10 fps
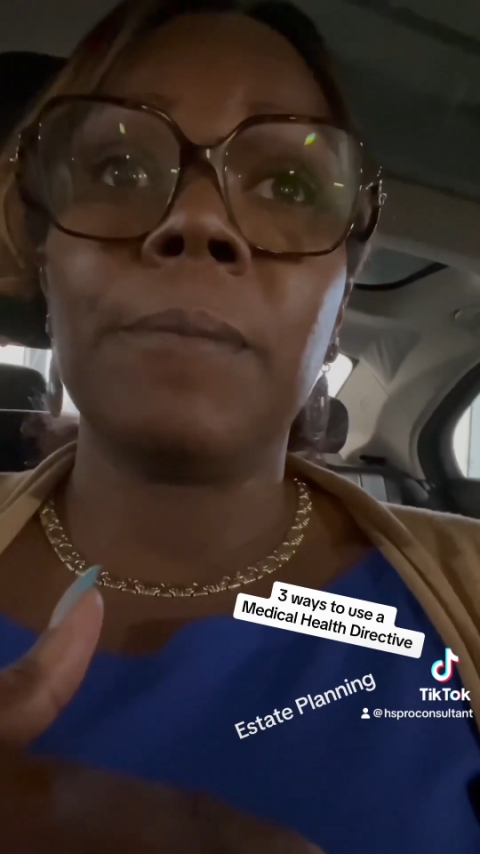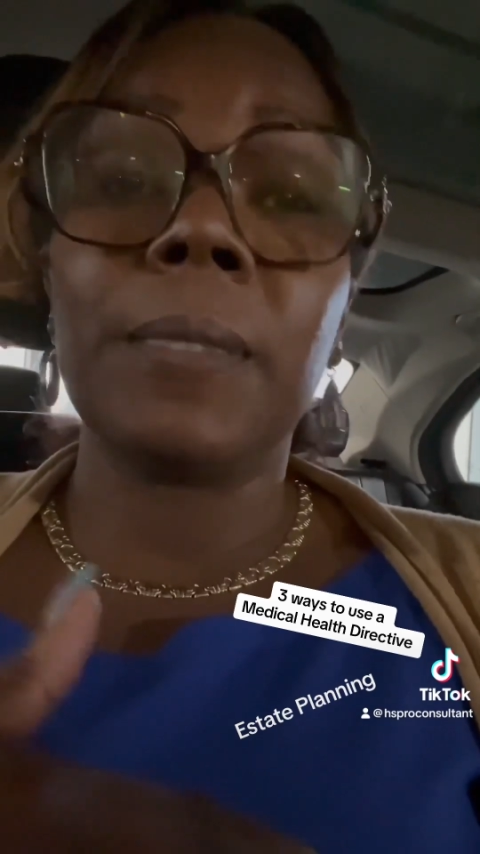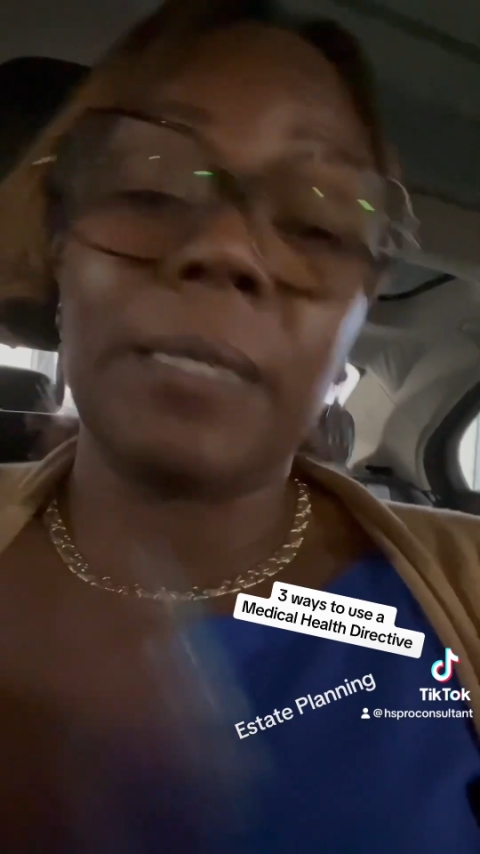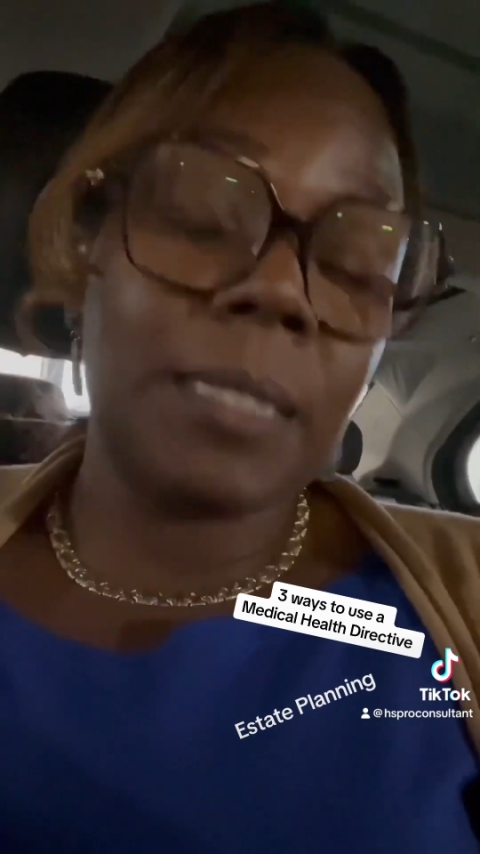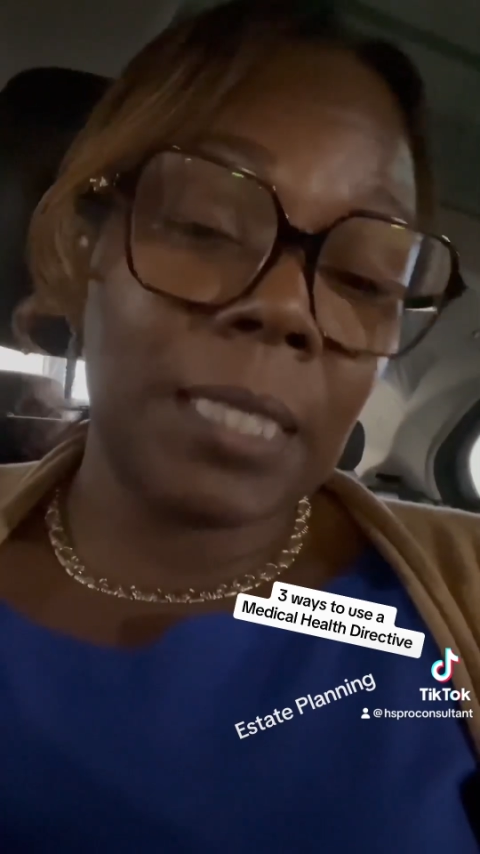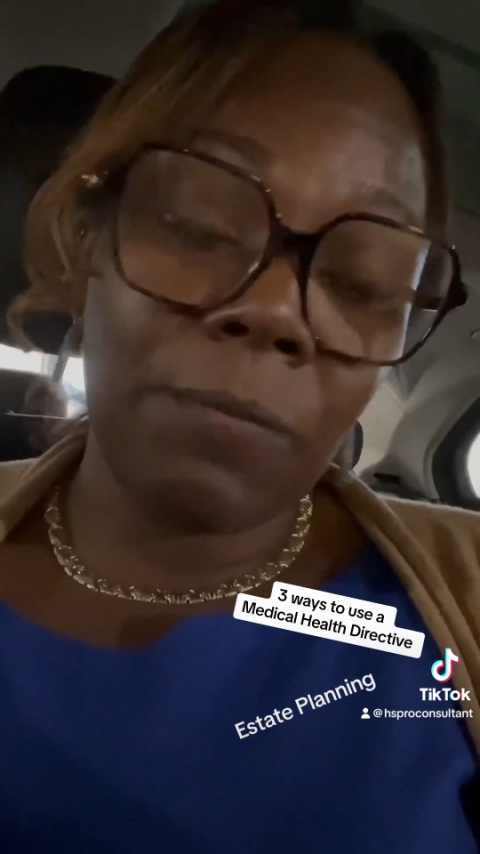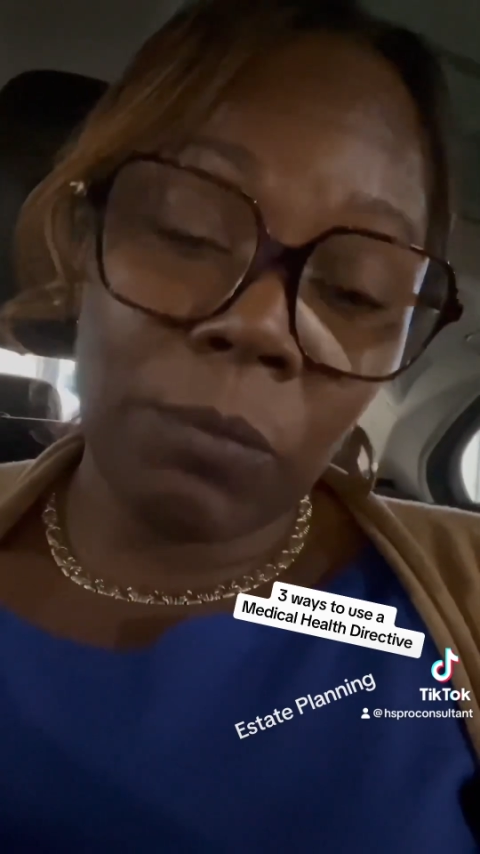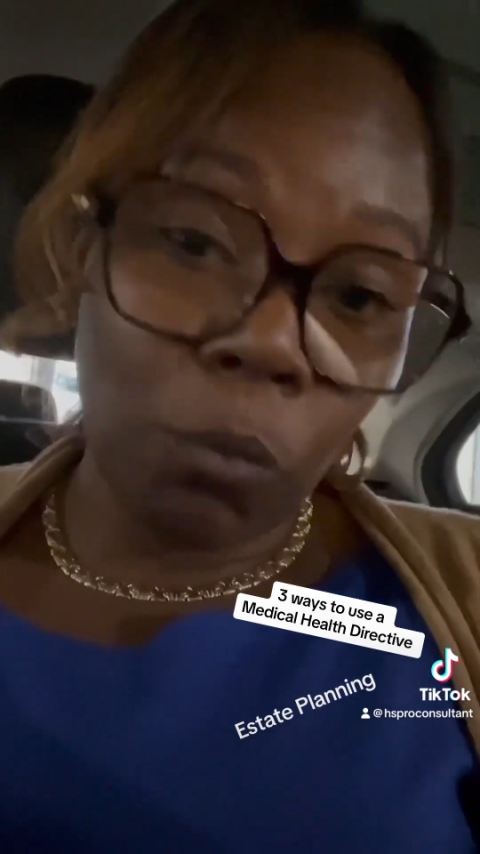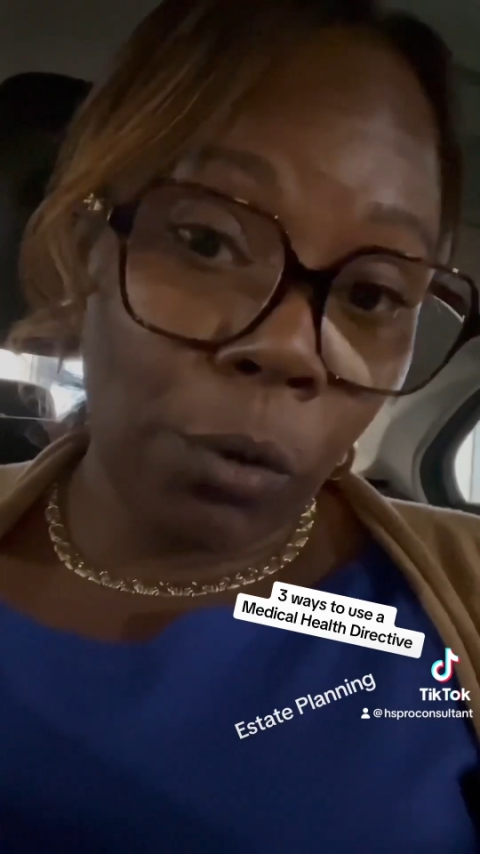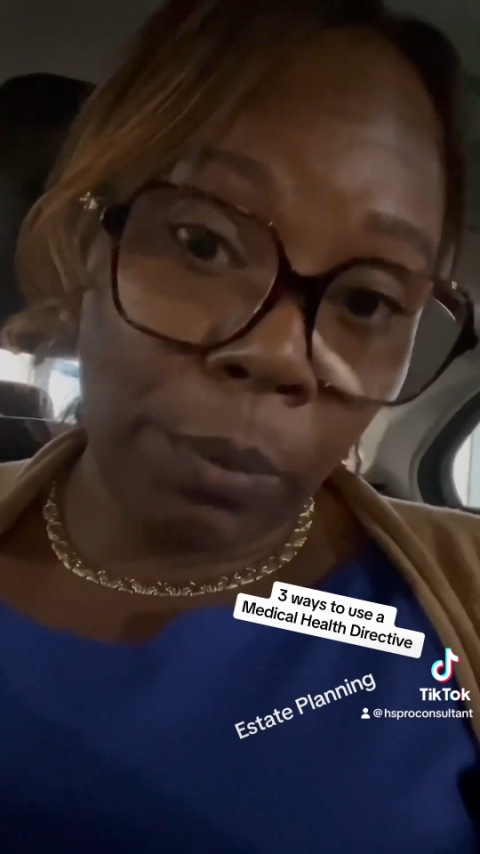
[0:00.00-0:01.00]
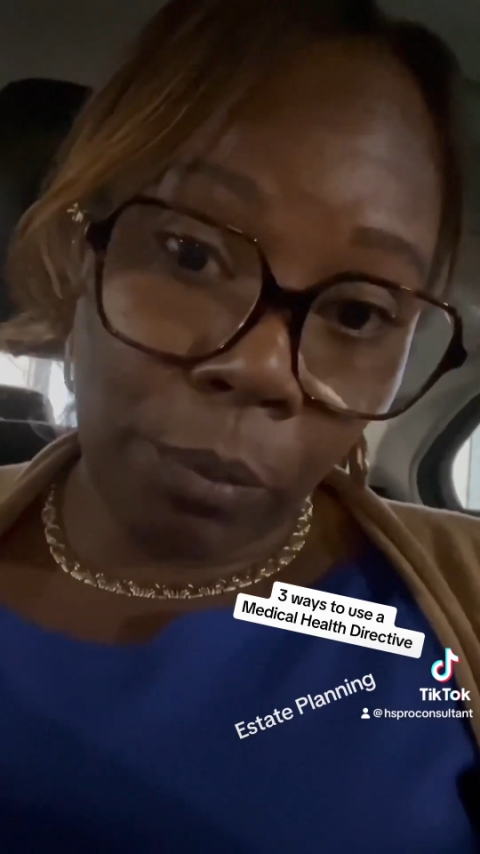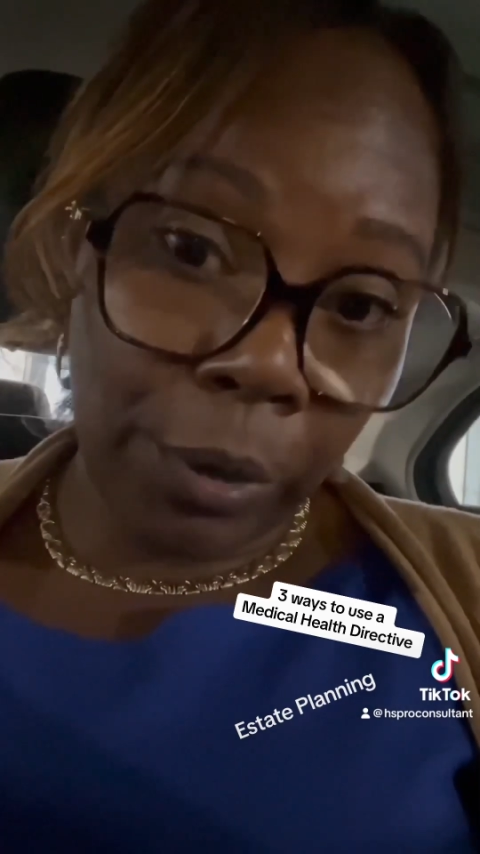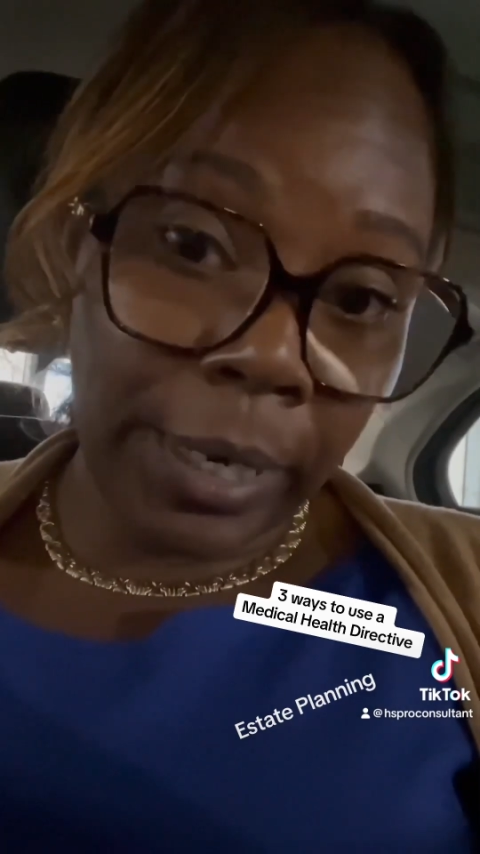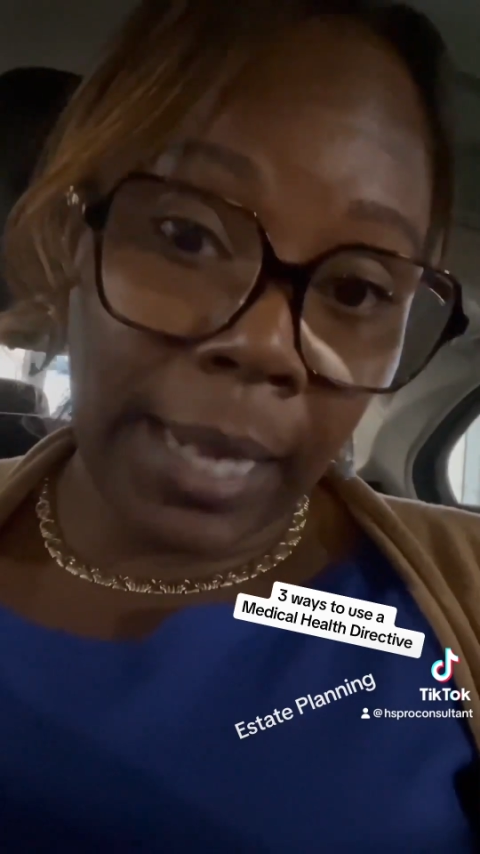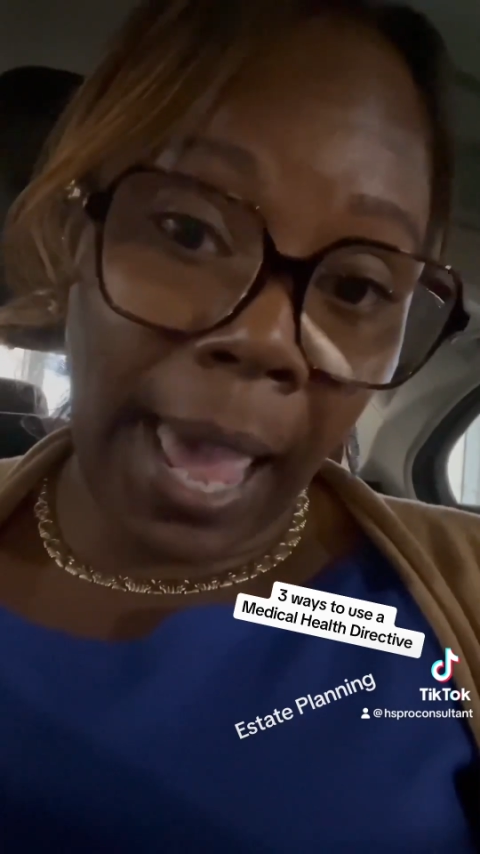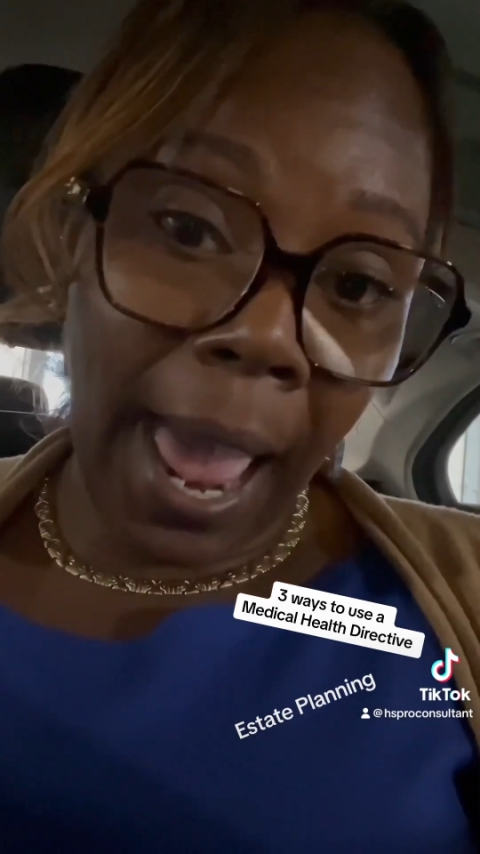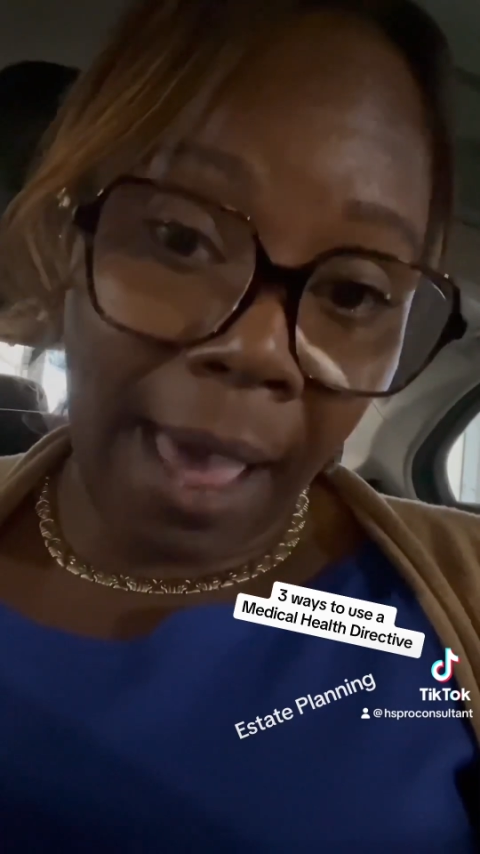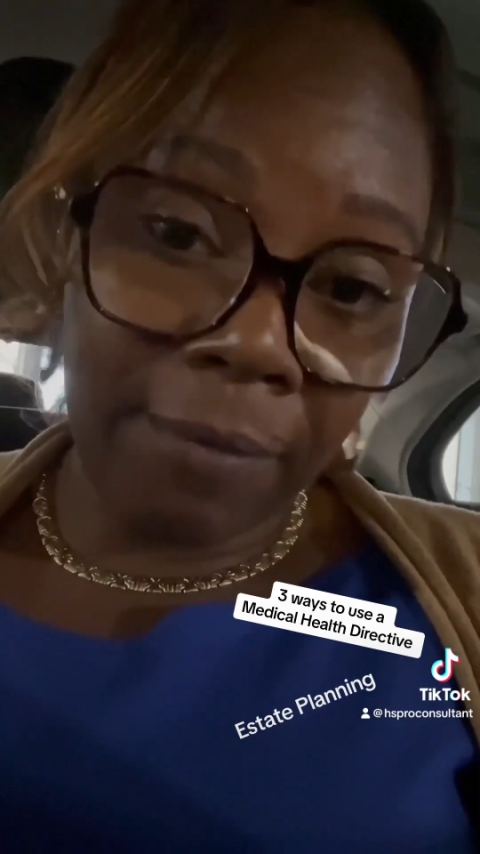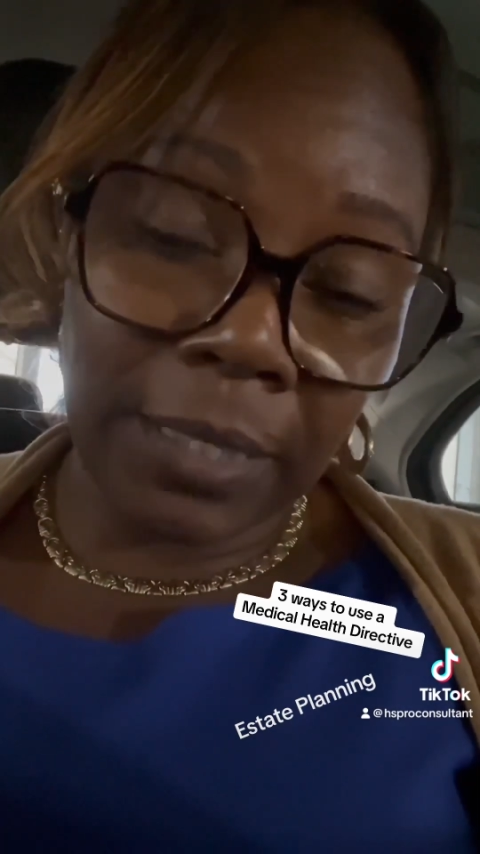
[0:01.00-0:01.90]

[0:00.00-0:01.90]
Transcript: it's even more important to have